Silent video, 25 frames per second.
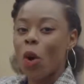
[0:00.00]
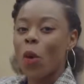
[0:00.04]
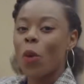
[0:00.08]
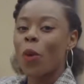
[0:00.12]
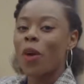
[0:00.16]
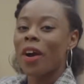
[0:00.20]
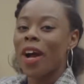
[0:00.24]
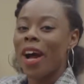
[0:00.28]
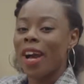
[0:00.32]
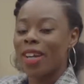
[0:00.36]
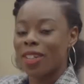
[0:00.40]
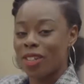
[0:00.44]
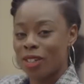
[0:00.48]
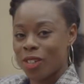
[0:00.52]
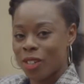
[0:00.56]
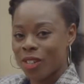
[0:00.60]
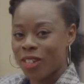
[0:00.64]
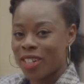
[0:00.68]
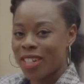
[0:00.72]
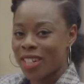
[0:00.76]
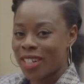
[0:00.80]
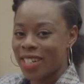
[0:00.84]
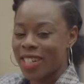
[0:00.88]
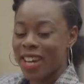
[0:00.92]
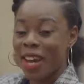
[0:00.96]
where I
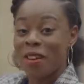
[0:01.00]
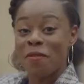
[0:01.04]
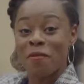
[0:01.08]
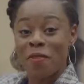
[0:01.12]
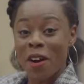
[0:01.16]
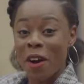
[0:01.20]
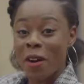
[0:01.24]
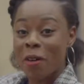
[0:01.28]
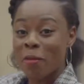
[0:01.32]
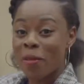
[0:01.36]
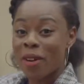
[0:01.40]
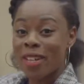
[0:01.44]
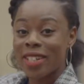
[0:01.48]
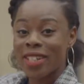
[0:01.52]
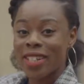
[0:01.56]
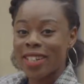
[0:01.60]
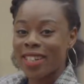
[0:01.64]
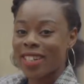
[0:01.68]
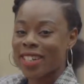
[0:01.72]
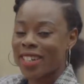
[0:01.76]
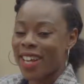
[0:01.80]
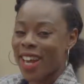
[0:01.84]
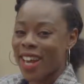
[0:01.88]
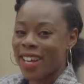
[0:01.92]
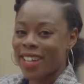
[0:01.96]
studied environmental
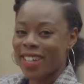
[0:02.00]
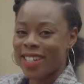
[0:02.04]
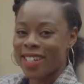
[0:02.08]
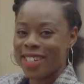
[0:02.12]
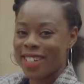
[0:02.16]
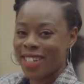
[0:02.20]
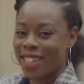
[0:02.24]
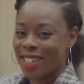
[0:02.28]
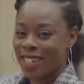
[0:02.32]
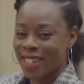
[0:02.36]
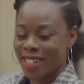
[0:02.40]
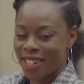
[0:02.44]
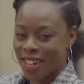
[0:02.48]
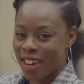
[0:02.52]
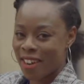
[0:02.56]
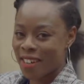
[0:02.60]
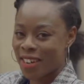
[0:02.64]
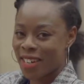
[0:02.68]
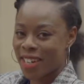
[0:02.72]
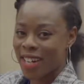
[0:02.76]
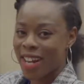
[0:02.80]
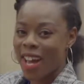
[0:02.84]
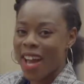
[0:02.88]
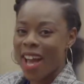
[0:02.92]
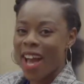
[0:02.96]
and energy
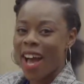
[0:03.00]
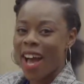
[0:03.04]
engineering.